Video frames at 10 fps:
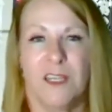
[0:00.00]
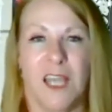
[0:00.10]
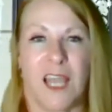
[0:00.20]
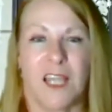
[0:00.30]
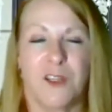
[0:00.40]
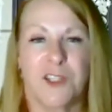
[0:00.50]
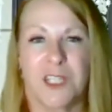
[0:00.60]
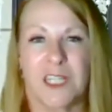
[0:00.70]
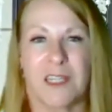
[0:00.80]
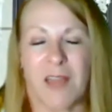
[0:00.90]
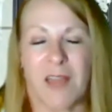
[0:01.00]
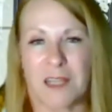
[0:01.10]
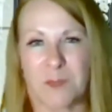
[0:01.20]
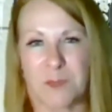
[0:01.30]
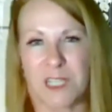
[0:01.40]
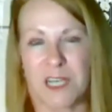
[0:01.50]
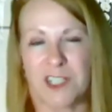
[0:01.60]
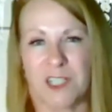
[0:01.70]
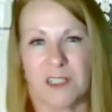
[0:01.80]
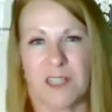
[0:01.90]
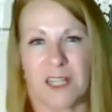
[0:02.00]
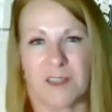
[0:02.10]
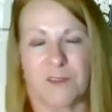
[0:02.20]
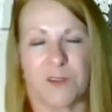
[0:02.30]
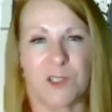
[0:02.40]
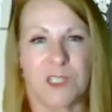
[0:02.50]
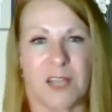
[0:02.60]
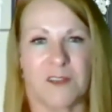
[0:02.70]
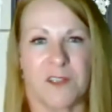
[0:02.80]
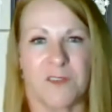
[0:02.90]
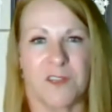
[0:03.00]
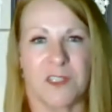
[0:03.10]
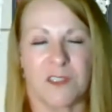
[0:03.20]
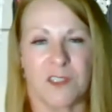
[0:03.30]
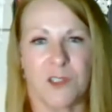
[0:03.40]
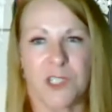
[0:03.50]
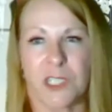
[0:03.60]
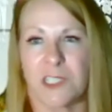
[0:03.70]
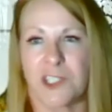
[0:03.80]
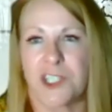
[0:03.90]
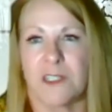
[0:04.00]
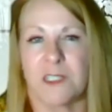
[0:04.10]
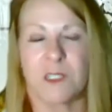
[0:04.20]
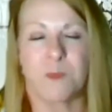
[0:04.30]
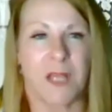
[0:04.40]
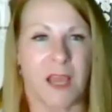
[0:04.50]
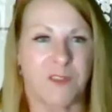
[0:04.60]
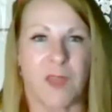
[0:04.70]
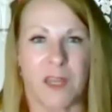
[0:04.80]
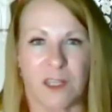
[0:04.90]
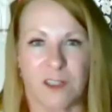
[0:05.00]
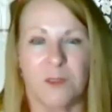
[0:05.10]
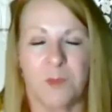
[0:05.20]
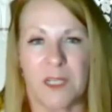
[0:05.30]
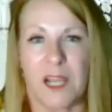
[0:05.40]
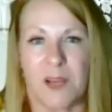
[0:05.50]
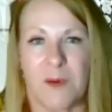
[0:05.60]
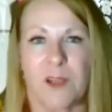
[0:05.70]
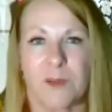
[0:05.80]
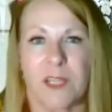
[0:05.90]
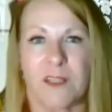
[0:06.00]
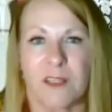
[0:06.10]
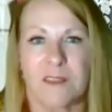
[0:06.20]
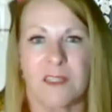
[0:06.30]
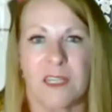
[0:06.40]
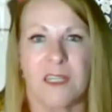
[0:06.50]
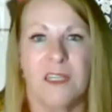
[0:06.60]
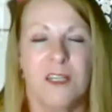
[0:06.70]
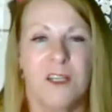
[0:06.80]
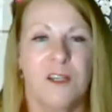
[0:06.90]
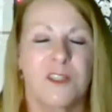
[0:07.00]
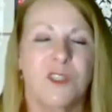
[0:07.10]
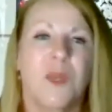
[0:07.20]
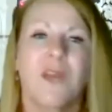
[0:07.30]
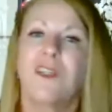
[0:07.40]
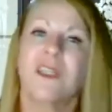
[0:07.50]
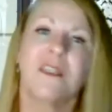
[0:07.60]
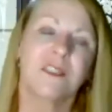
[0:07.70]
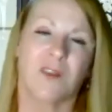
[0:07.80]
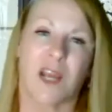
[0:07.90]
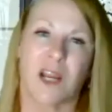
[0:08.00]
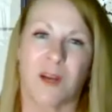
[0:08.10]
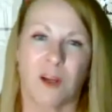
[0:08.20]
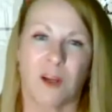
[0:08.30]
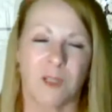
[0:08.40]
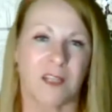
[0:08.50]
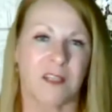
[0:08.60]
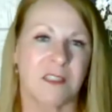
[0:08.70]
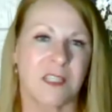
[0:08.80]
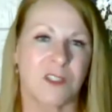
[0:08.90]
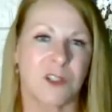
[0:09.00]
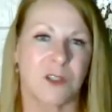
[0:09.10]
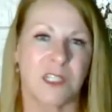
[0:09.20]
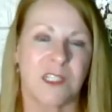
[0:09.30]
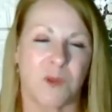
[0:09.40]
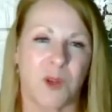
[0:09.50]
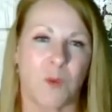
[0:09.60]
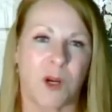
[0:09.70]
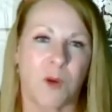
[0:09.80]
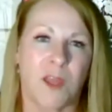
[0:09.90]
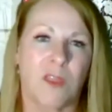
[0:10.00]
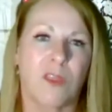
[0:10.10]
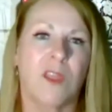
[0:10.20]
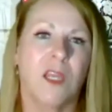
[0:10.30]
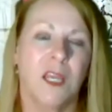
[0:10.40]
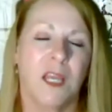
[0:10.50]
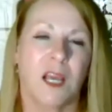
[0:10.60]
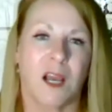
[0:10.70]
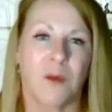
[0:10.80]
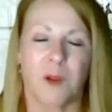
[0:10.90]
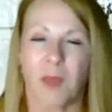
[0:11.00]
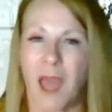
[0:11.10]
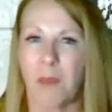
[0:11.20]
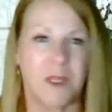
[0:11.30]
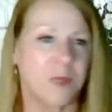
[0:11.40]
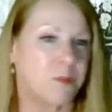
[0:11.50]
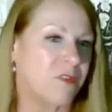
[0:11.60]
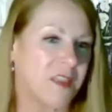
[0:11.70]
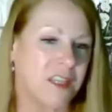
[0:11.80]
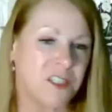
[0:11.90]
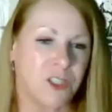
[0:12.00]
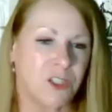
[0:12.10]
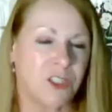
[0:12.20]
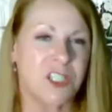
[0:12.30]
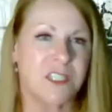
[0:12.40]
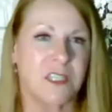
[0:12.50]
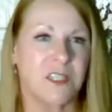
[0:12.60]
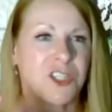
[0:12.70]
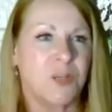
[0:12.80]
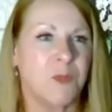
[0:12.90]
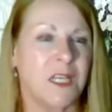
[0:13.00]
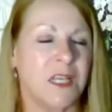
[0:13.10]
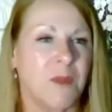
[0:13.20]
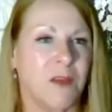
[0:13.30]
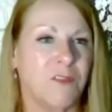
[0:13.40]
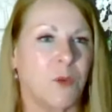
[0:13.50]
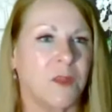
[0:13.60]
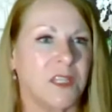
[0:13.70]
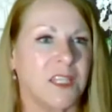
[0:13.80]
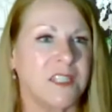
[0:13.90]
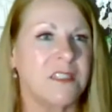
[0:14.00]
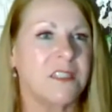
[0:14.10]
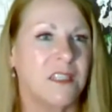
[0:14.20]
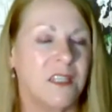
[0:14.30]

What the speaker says: and usually asset protection, like the first line of defense, is usually insurance. But after that, it could be an IRA-owned LLC. So we have a list of IRA-owned LLC attorneys that we work with. We're happy to provide that to you. You shoot me an email if you want the list.